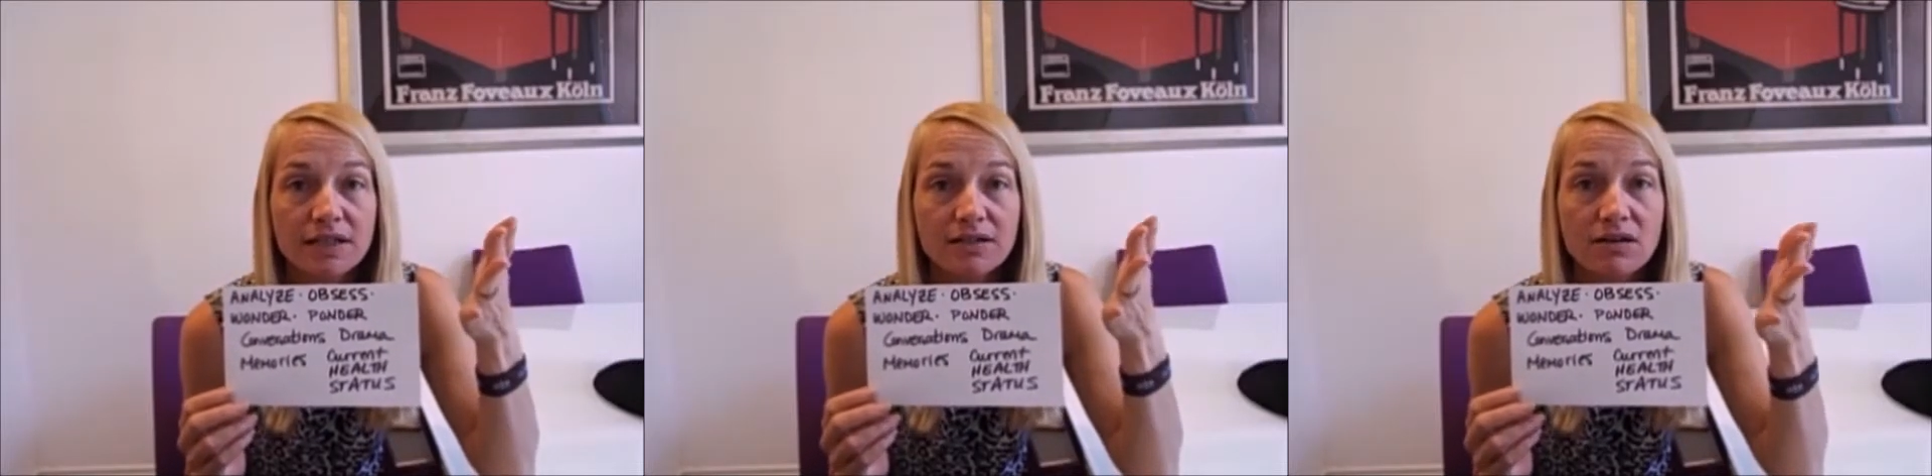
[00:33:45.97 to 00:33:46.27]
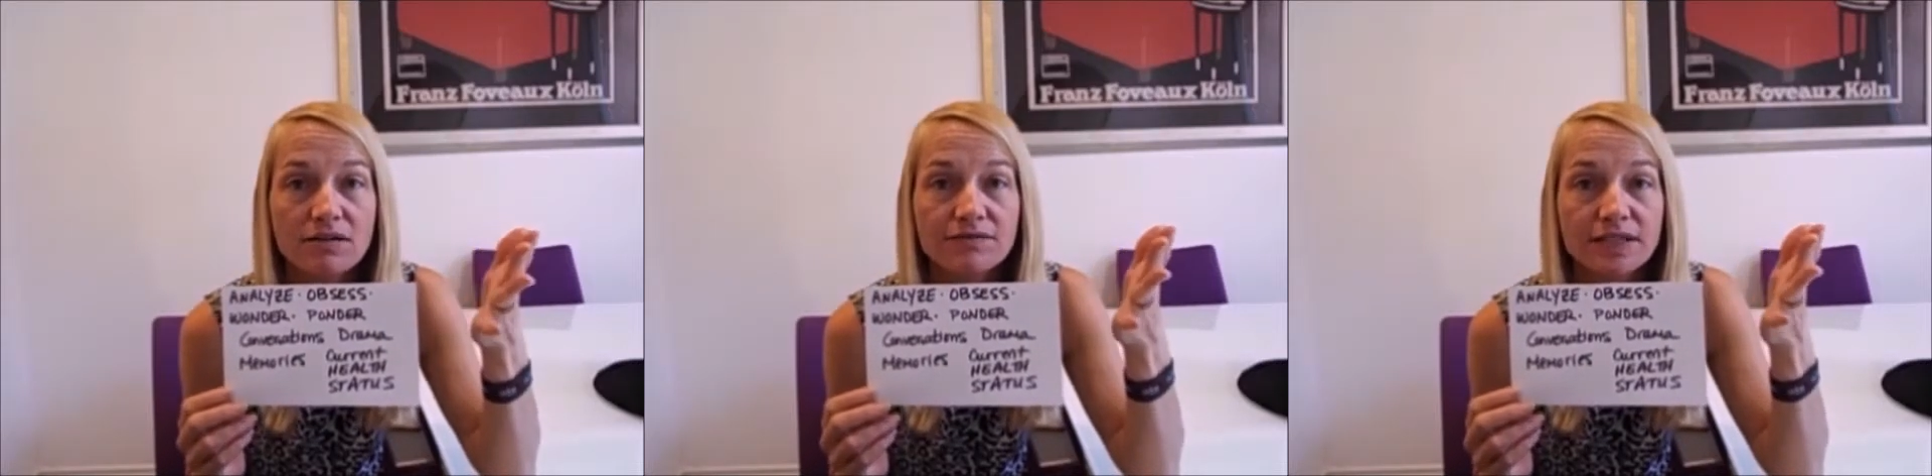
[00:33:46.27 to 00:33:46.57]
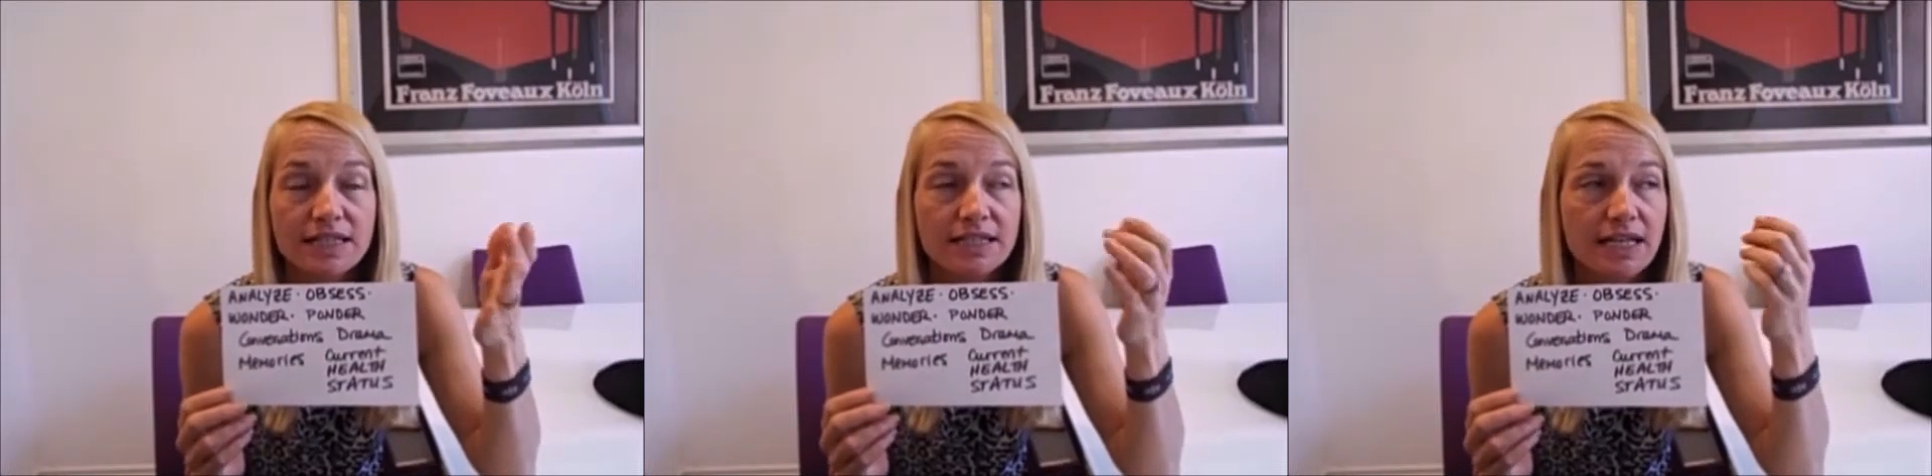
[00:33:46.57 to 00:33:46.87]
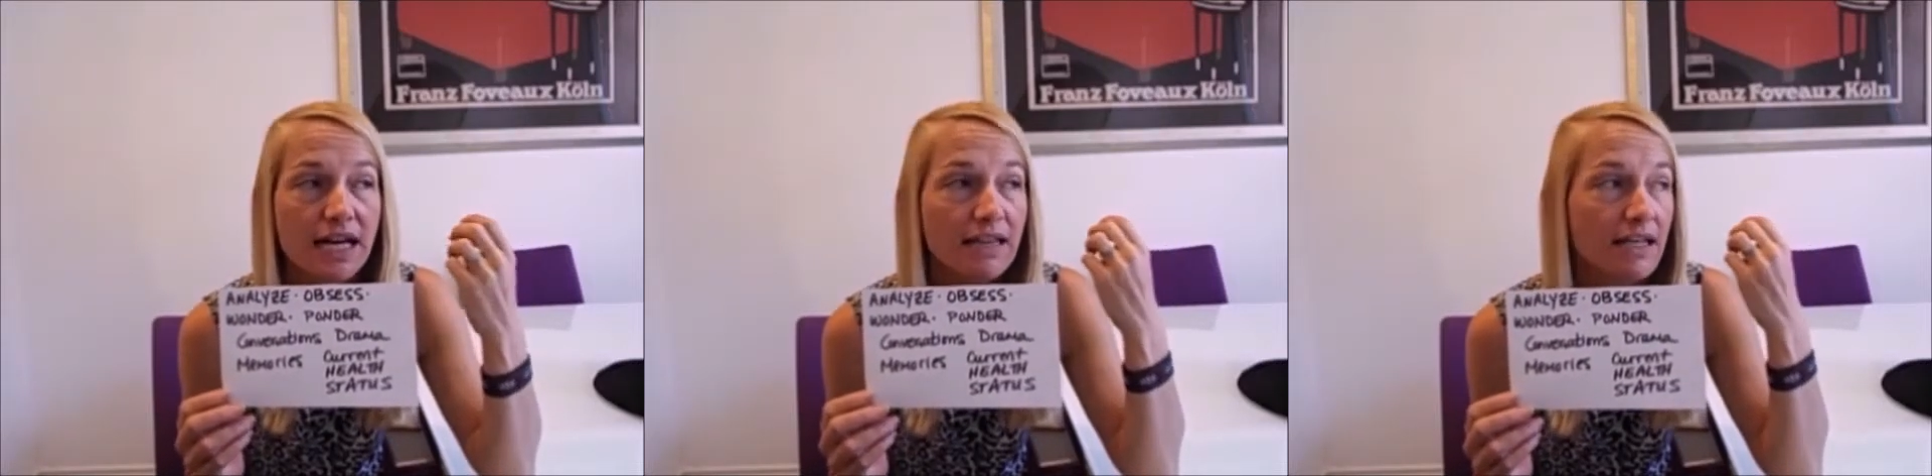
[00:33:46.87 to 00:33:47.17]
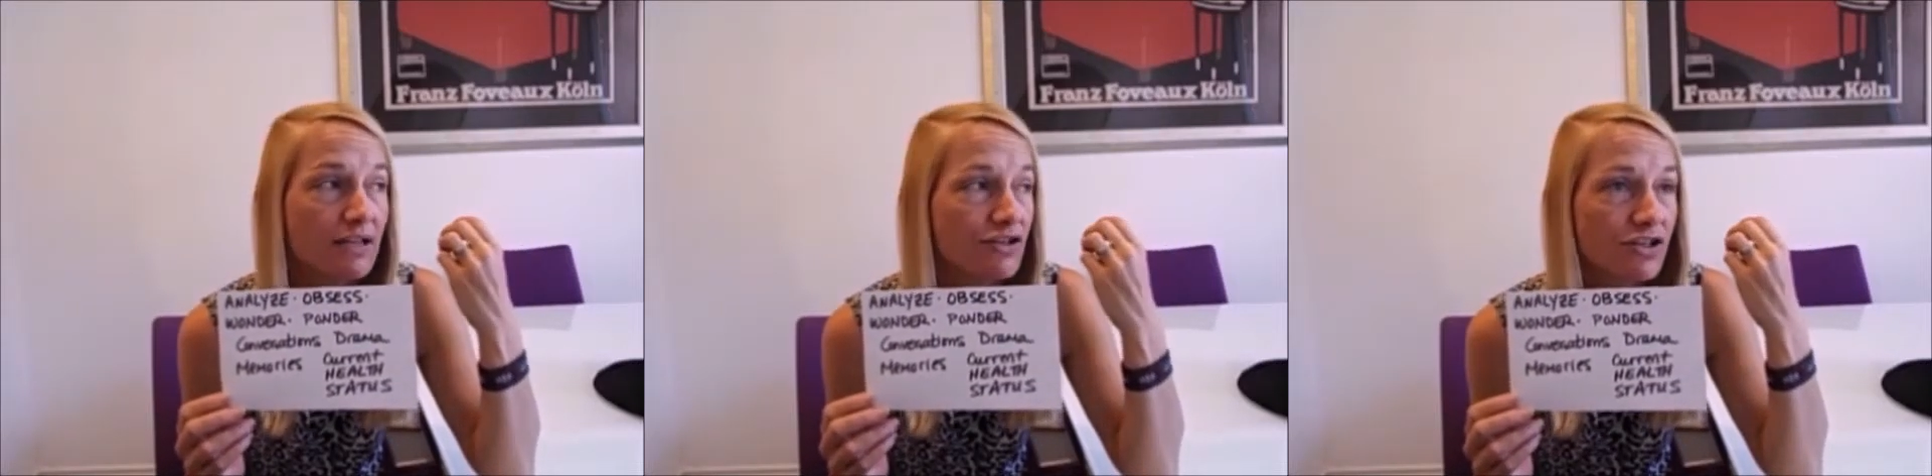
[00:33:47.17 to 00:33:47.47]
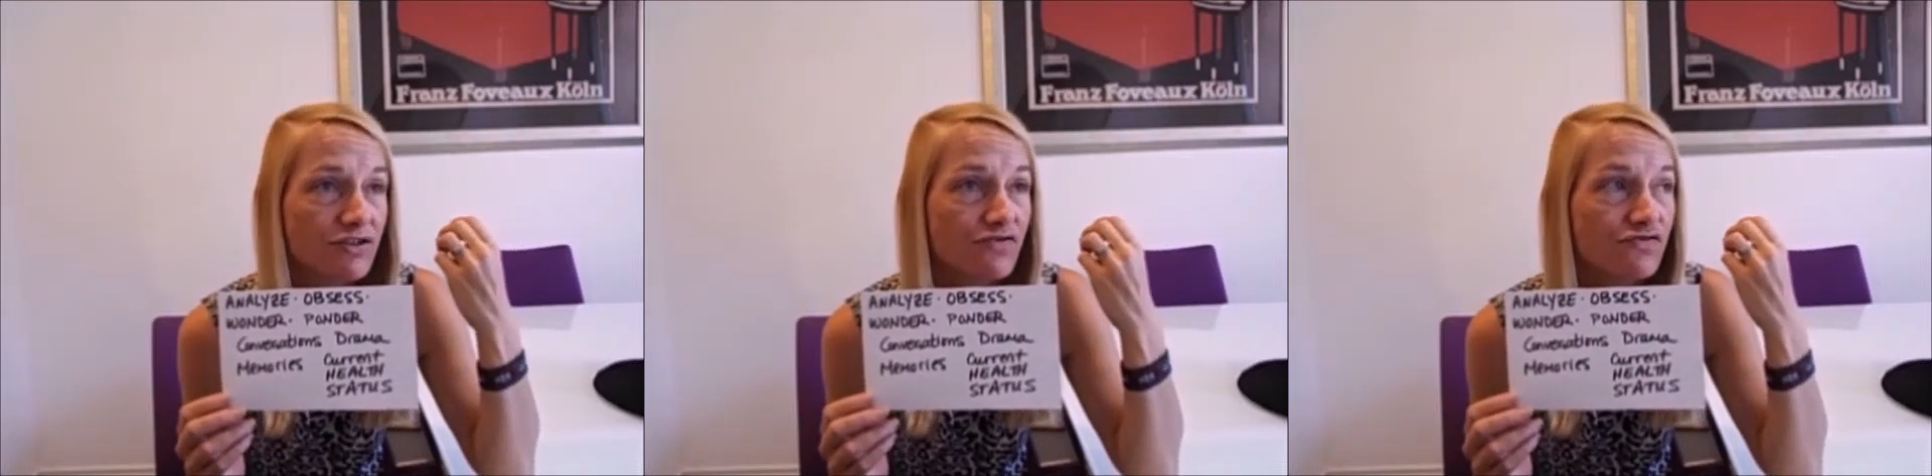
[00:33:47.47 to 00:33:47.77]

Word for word: in confidence and then just